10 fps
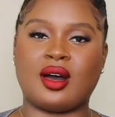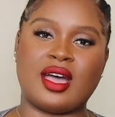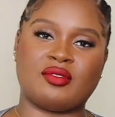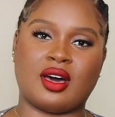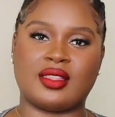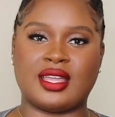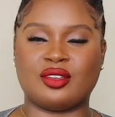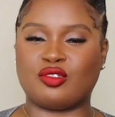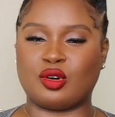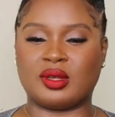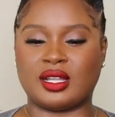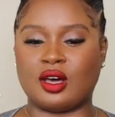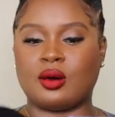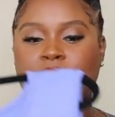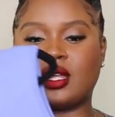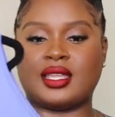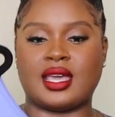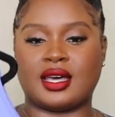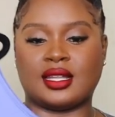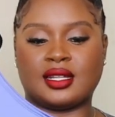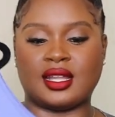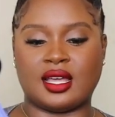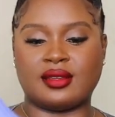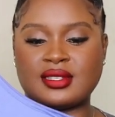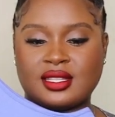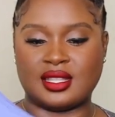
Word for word: I'll have all that info below, but yeah, loved